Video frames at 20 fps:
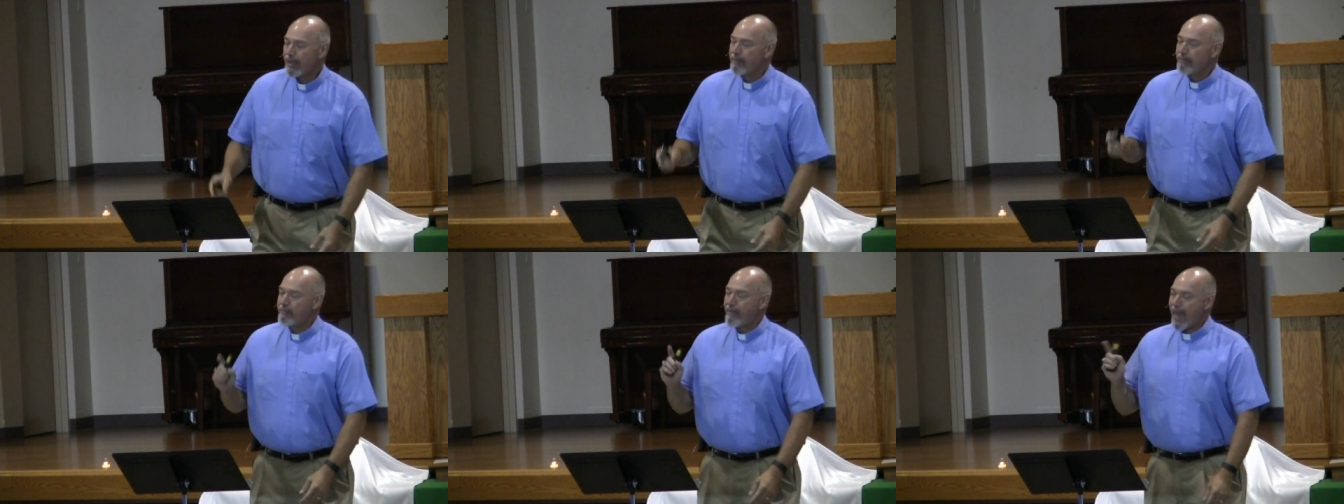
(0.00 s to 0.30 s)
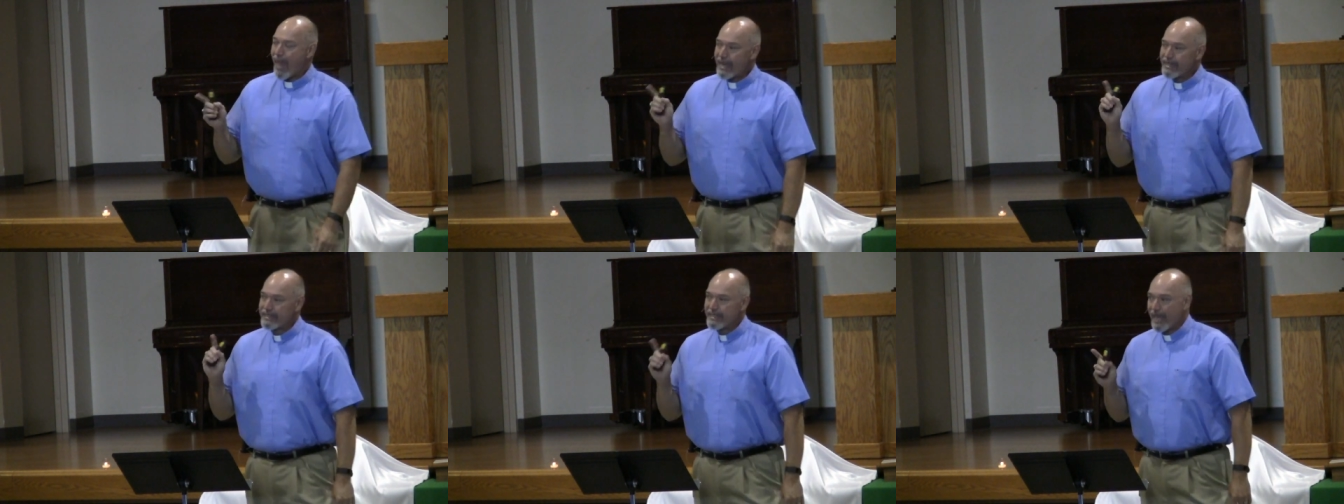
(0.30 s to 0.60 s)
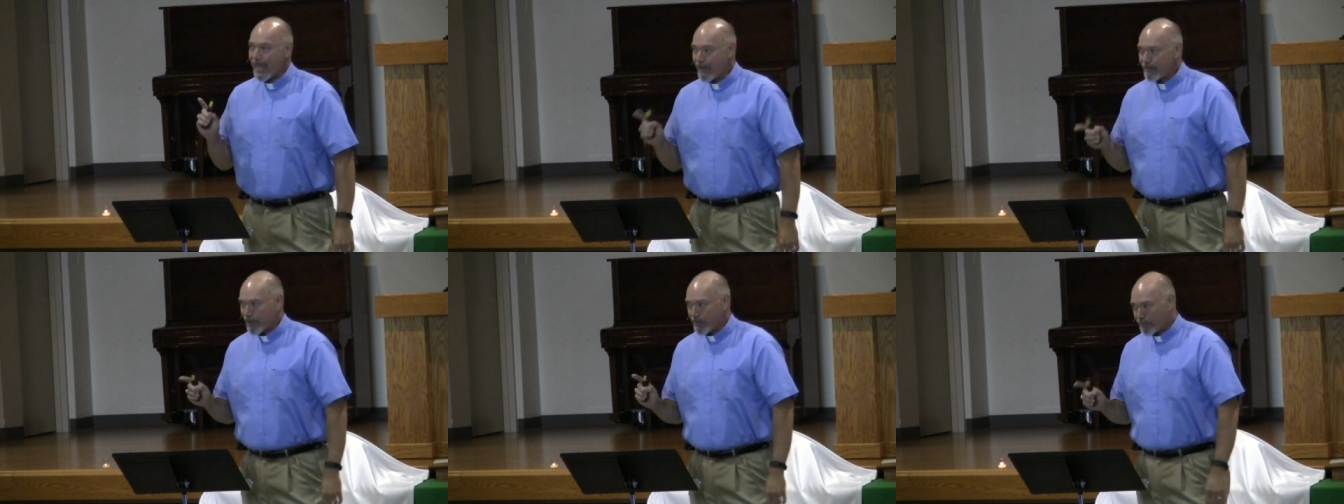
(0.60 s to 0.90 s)
Matt
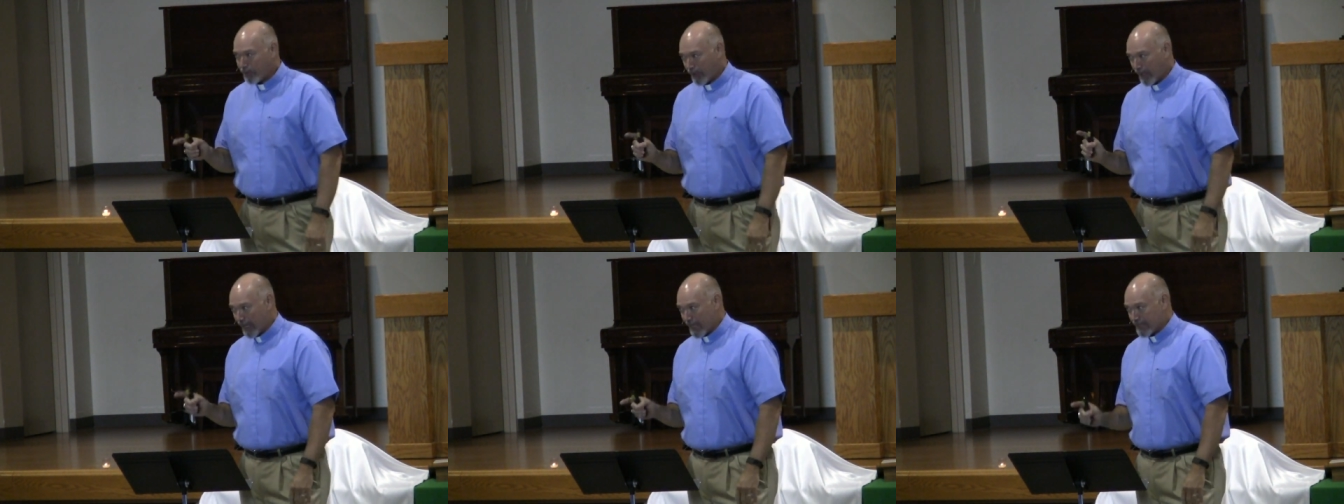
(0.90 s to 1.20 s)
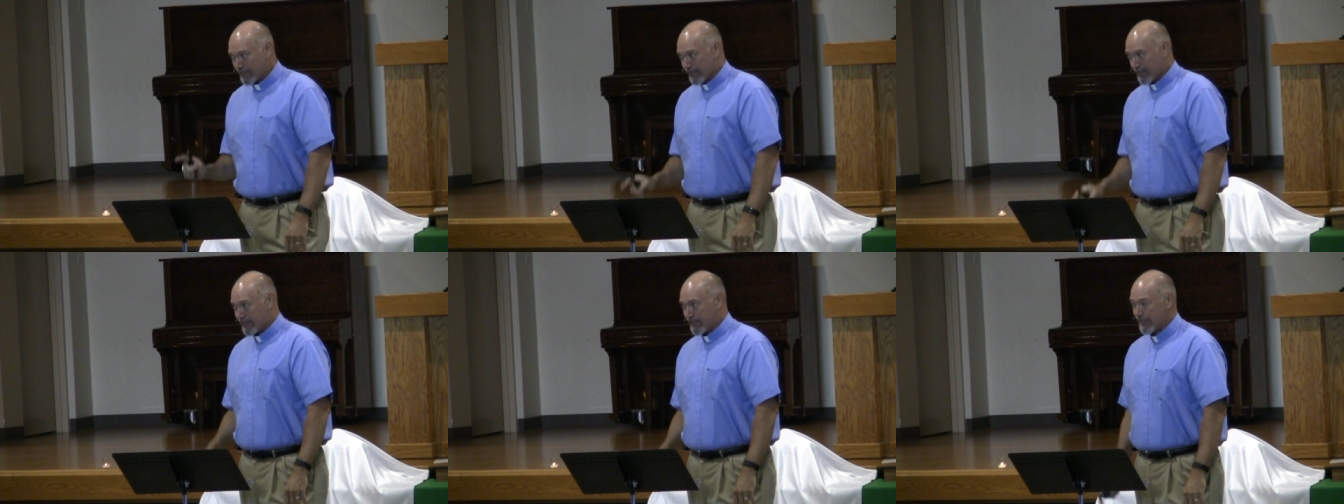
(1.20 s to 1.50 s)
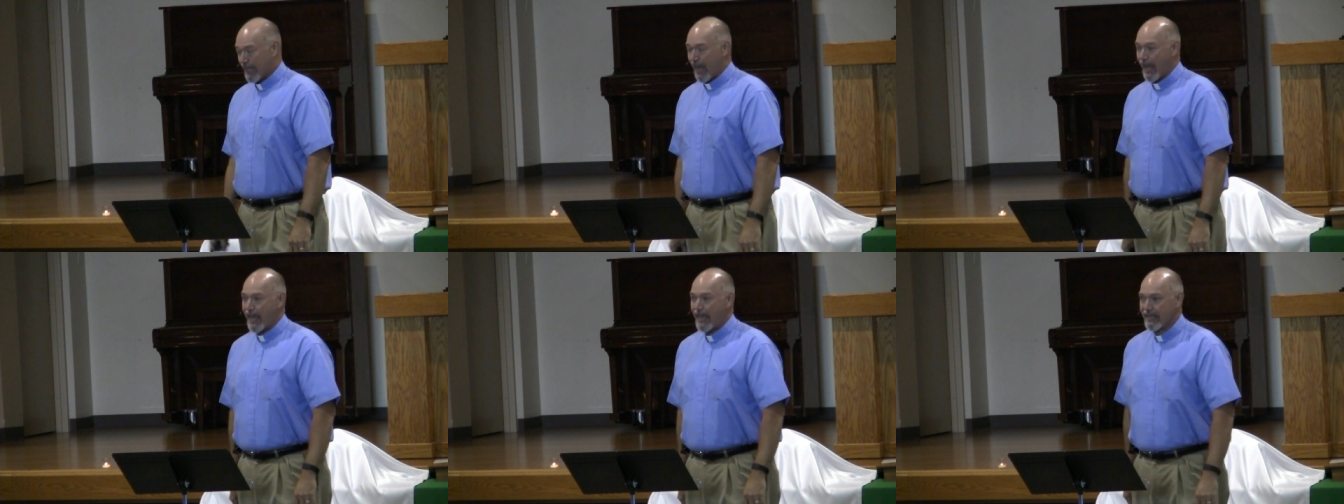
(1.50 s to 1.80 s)
Damon plays a
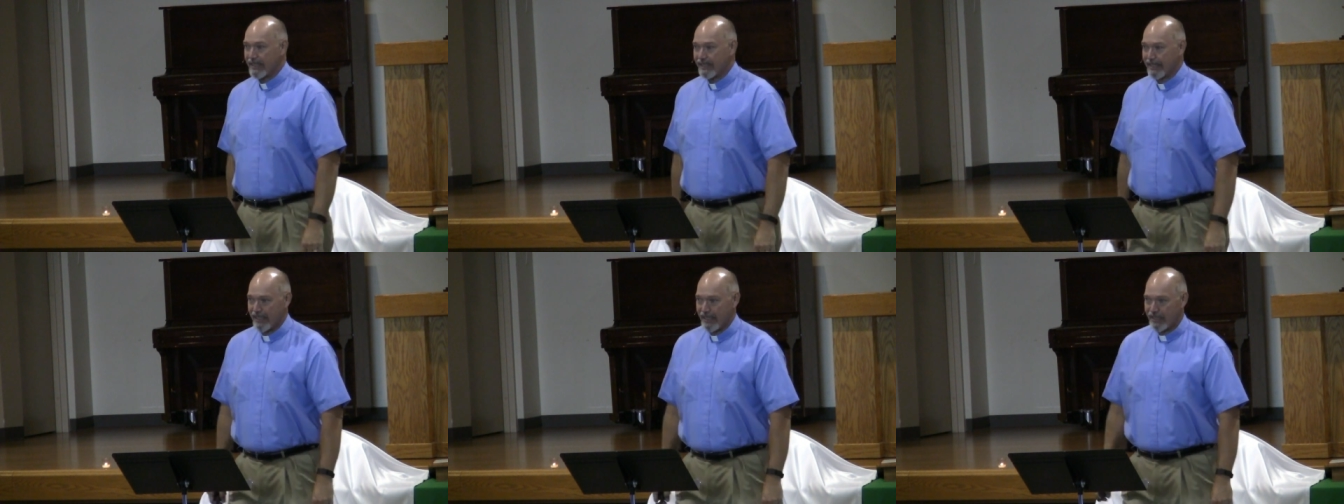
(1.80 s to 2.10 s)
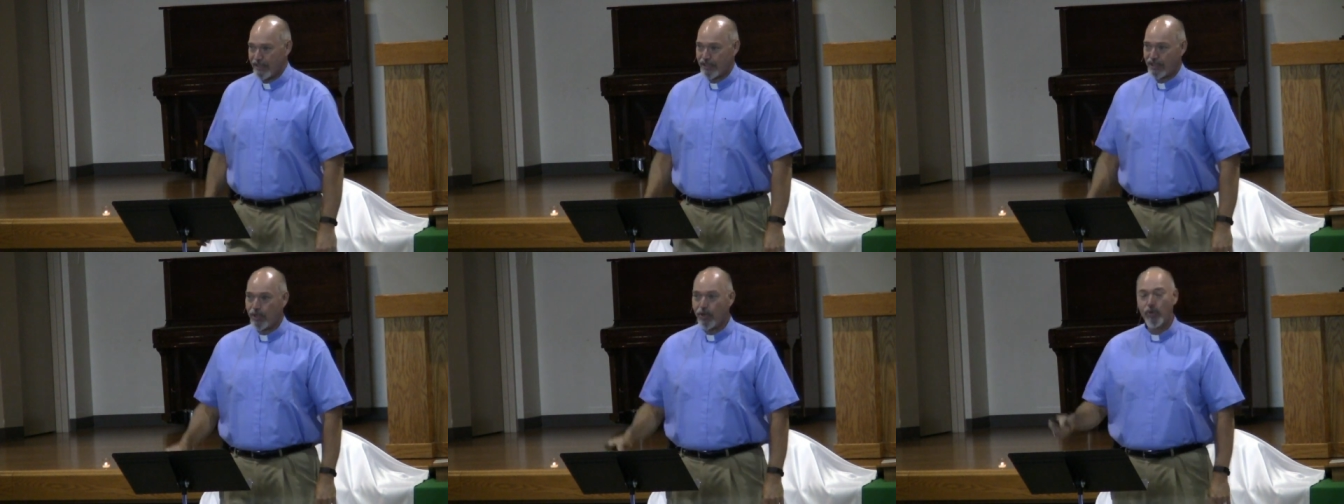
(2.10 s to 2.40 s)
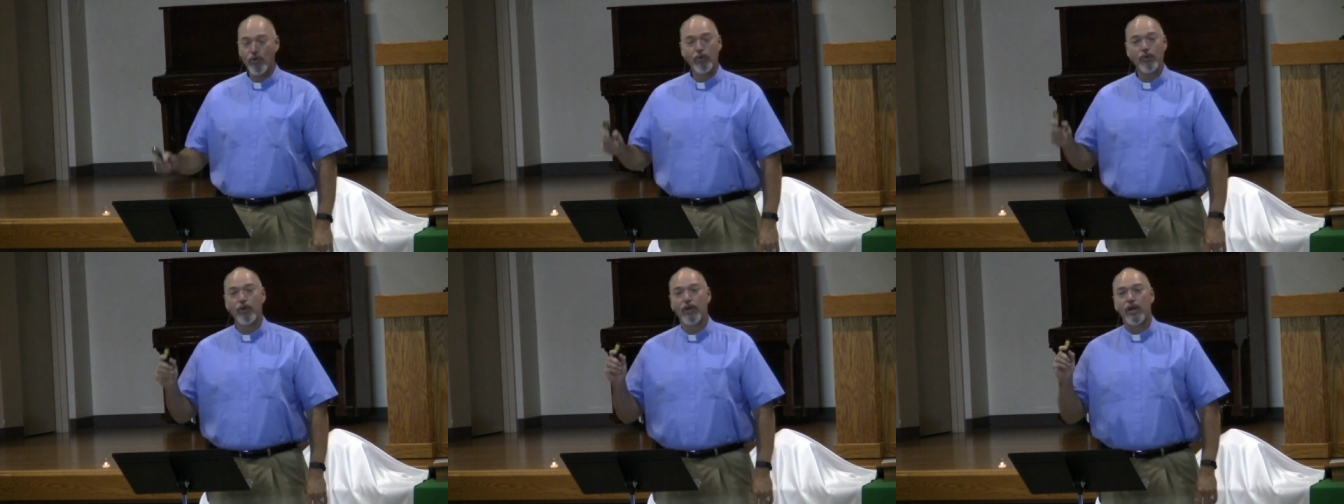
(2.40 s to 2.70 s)
scientist
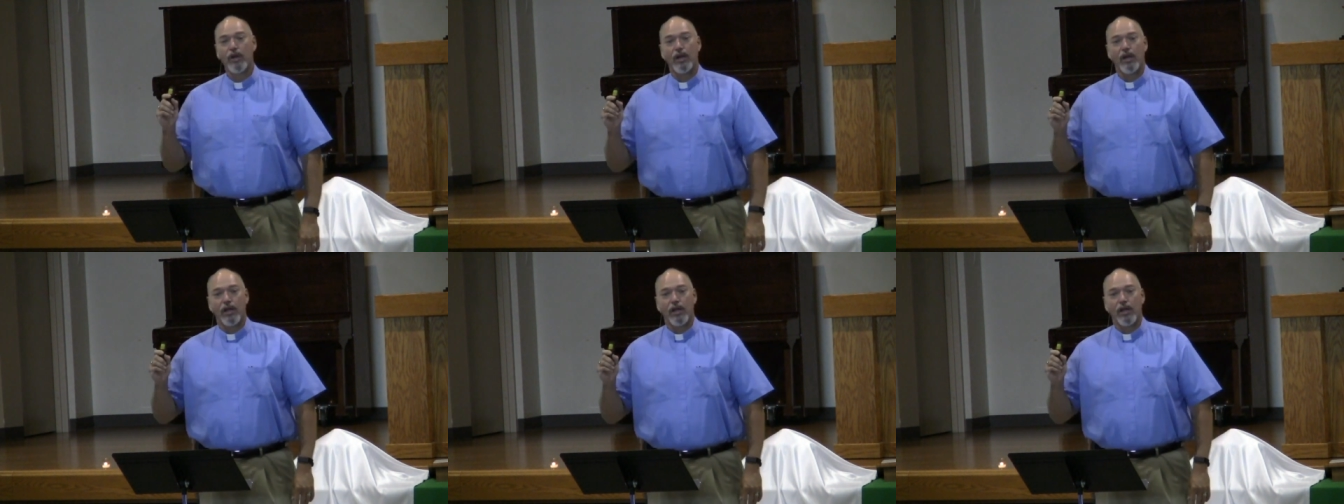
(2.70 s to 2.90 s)
who